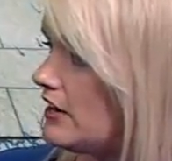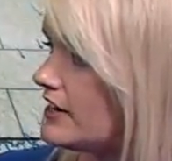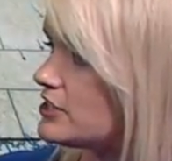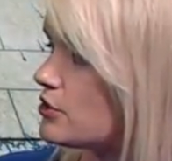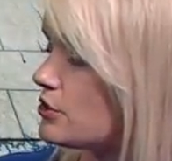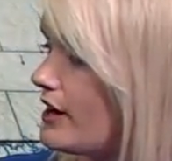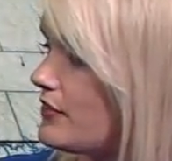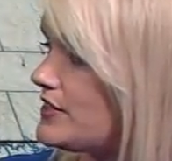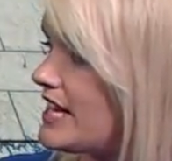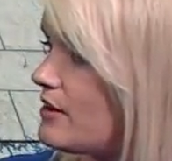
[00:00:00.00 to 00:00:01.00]
All right, so
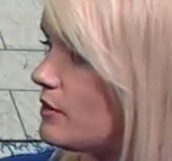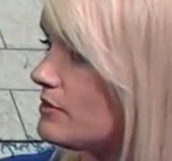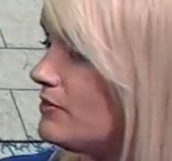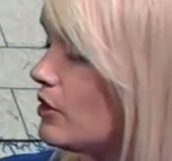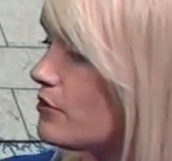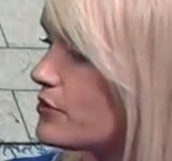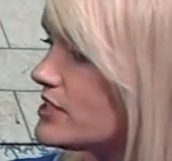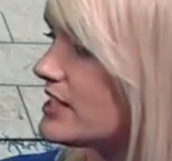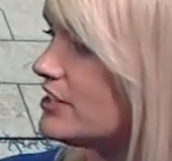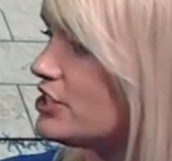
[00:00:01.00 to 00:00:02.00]
throughout the day, we'll look for
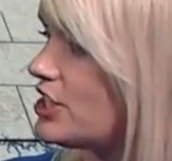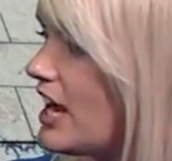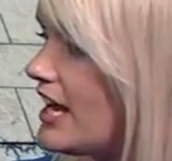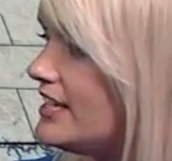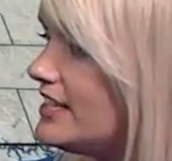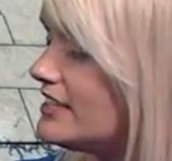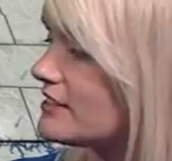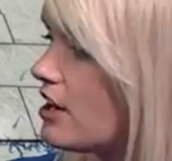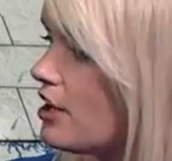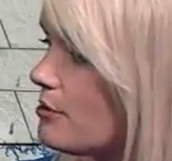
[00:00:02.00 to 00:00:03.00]
sunshine,
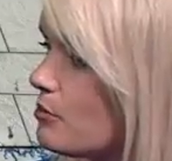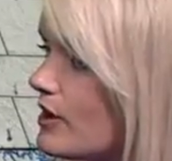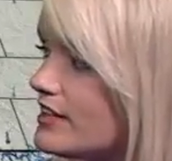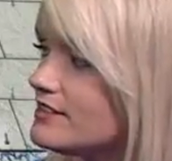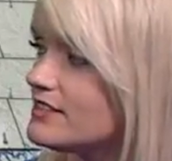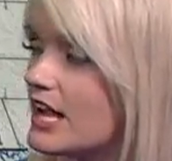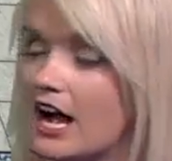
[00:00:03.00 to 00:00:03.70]
calm winds.